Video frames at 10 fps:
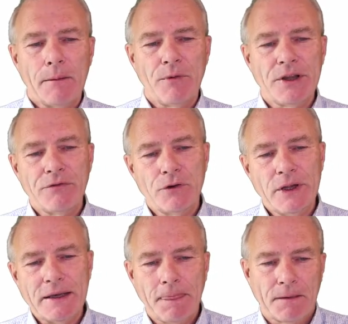But if you
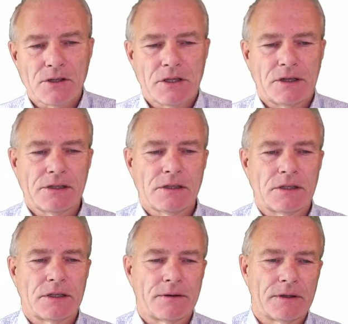then start,
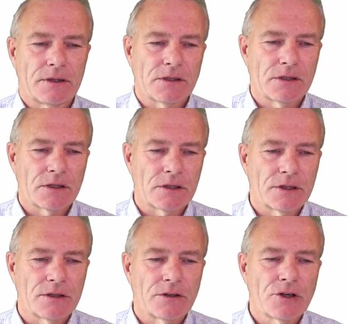this is
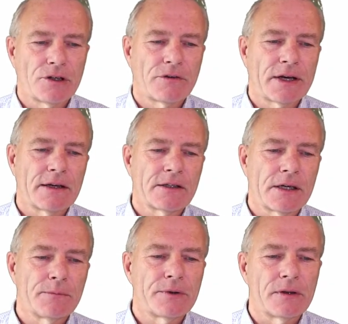the server
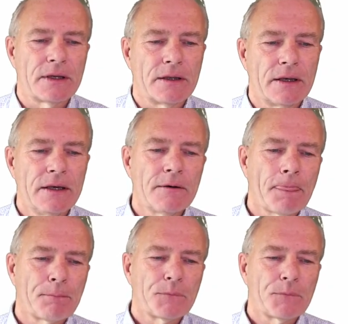example, and here,